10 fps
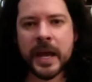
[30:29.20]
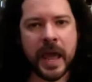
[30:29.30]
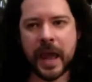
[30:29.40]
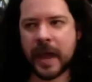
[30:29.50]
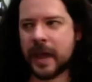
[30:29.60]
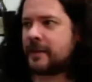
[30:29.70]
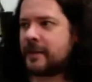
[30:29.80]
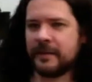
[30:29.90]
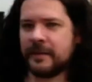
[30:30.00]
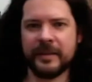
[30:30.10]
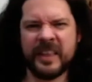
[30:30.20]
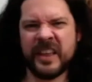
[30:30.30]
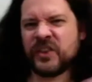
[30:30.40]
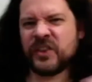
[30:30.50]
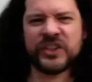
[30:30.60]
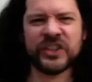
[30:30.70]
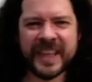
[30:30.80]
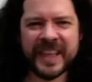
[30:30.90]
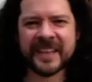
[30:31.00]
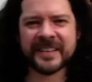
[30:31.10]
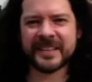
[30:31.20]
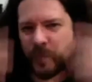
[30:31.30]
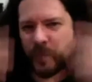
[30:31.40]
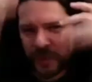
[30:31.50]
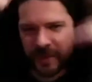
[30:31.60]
Yeah. And they, they're just dancing with